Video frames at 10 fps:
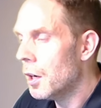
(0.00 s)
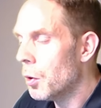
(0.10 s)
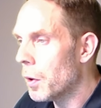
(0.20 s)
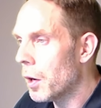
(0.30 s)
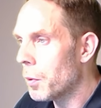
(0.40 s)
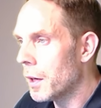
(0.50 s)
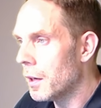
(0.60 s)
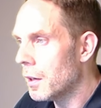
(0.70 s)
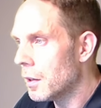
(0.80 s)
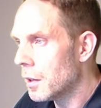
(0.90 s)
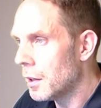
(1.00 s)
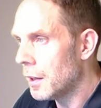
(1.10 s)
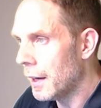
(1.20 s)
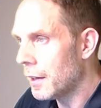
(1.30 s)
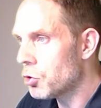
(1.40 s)
where we
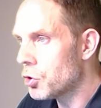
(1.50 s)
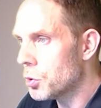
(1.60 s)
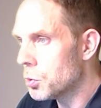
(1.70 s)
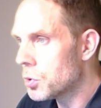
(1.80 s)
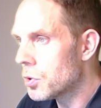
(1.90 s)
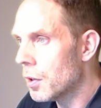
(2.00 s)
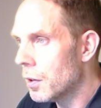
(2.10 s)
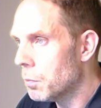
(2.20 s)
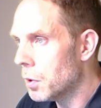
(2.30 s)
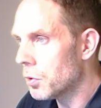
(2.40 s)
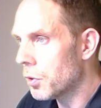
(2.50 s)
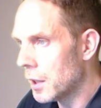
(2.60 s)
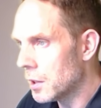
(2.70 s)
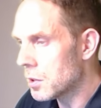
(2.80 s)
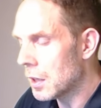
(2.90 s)
can choose both the
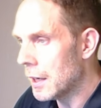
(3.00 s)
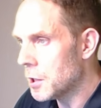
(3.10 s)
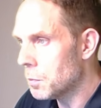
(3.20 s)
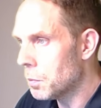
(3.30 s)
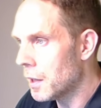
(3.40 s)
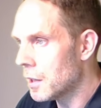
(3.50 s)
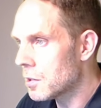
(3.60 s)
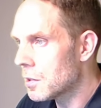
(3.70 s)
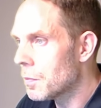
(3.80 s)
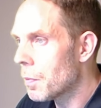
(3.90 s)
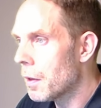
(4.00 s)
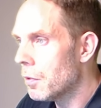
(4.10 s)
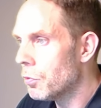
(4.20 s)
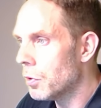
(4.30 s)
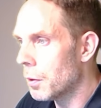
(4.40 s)
installation path
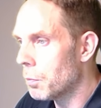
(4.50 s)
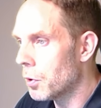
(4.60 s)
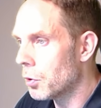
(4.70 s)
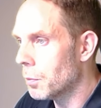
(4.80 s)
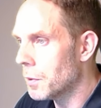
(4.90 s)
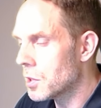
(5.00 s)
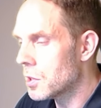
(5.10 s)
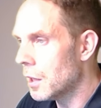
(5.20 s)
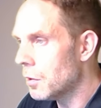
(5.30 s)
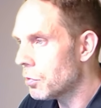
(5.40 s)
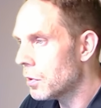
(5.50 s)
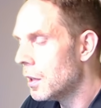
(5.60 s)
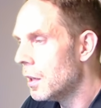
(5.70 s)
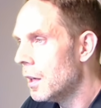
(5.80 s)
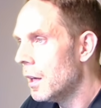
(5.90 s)
for the program itself
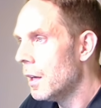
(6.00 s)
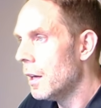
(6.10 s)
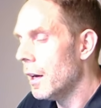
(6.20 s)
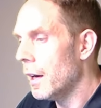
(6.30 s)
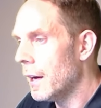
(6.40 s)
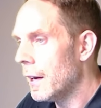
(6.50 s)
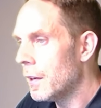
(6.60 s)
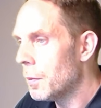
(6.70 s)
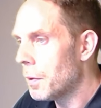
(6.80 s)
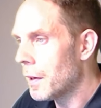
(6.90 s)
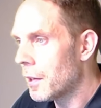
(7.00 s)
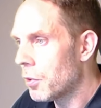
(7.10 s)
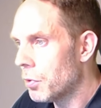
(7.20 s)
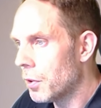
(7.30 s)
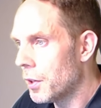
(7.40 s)
and a path
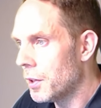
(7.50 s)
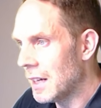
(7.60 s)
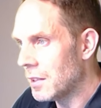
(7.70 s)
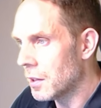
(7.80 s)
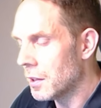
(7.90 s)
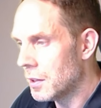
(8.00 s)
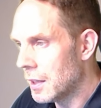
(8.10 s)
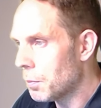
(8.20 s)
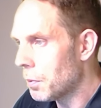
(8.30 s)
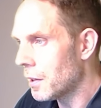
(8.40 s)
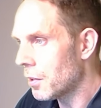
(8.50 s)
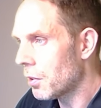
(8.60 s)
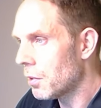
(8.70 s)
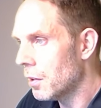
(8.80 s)
for the data, a data path,